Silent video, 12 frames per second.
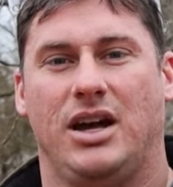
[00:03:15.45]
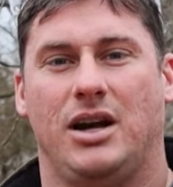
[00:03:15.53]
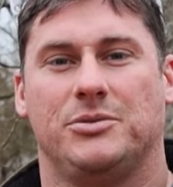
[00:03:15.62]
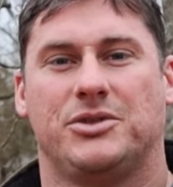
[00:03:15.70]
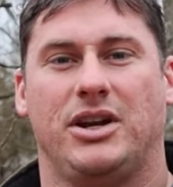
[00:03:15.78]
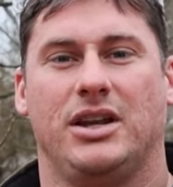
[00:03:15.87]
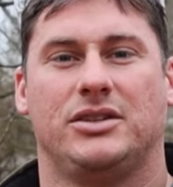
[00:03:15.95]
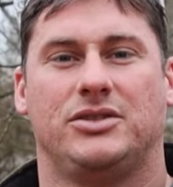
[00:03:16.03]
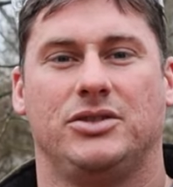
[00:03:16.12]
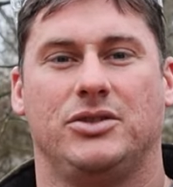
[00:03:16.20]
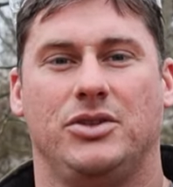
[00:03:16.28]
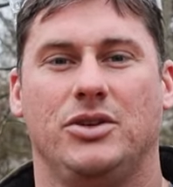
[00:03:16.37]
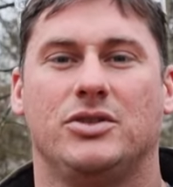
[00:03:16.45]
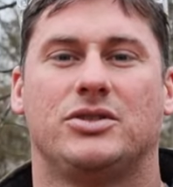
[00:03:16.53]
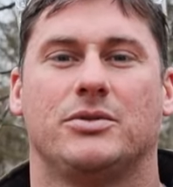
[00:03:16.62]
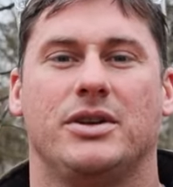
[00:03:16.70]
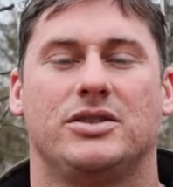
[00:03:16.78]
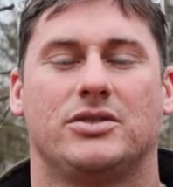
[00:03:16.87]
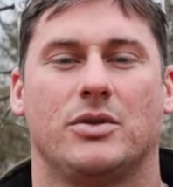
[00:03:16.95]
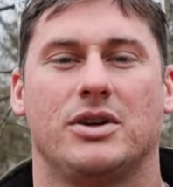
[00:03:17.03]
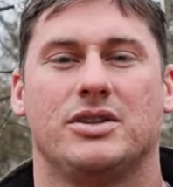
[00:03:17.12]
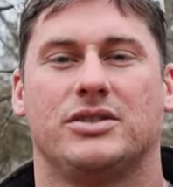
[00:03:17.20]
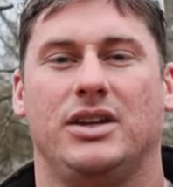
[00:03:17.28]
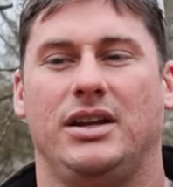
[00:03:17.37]
I'm trying to use the
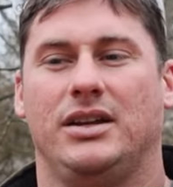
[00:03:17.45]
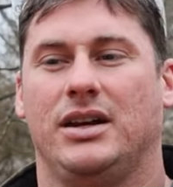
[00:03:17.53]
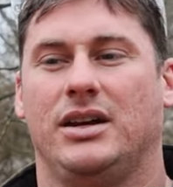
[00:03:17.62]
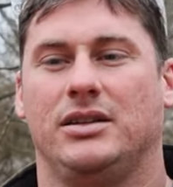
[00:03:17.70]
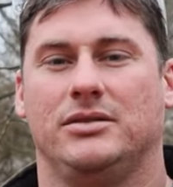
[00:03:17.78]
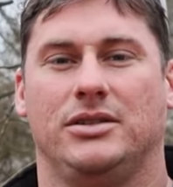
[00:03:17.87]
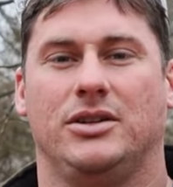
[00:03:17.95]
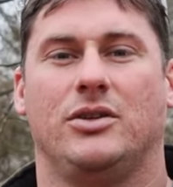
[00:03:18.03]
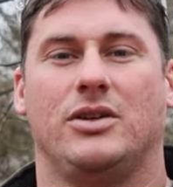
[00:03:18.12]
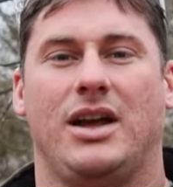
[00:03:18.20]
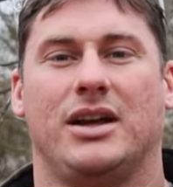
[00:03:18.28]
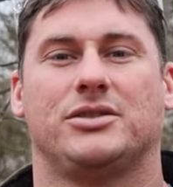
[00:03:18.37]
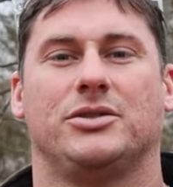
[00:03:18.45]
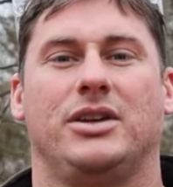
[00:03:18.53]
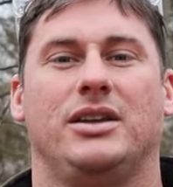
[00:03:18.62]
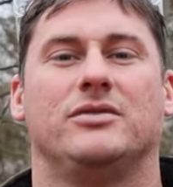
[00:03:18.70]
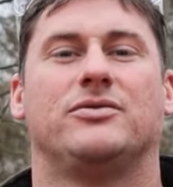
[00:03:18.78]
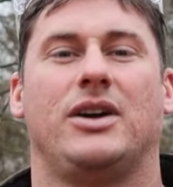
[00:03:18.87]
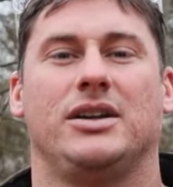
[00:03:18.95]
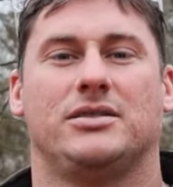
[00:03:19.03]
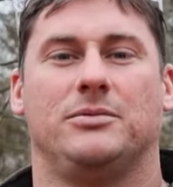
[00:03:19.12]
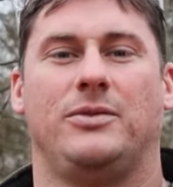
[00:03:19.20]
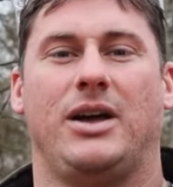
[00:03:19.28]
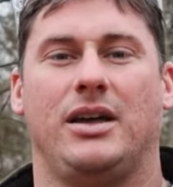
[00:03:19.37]
resource and you know, actually find
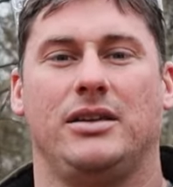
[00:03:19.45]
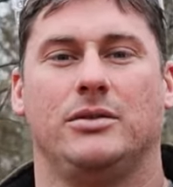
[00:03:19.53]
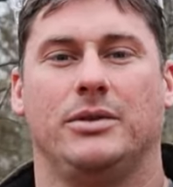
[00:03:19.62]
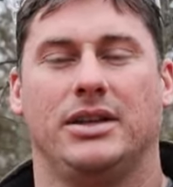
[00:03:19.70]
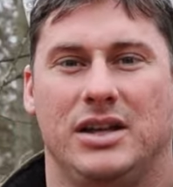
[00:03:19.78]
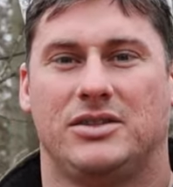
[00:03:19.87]
some value in it.